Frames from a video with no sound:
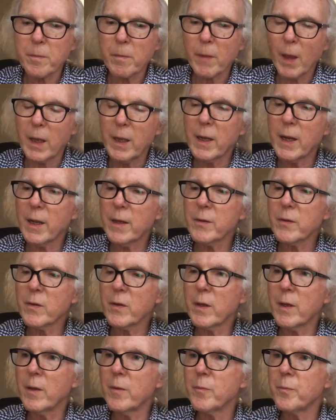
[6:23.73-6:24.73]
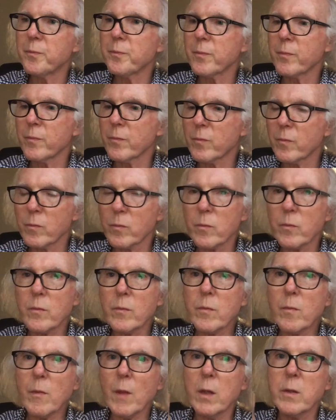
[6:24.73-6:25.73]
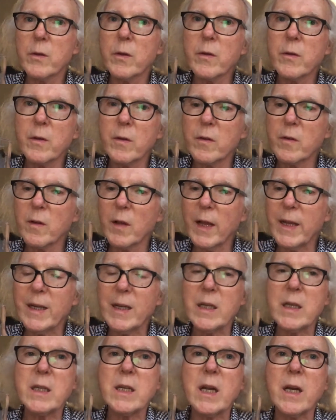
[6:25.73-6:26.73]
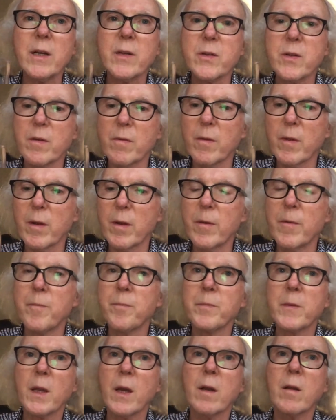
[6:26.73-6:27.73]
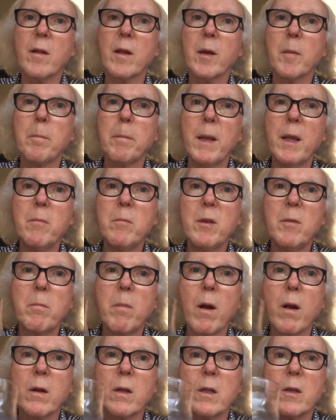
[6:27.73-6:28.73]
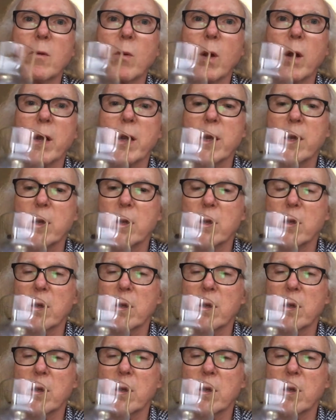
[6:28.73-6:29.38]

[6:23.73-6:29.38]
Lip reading: It has just a slight touch of the kind of like a baby barley wine,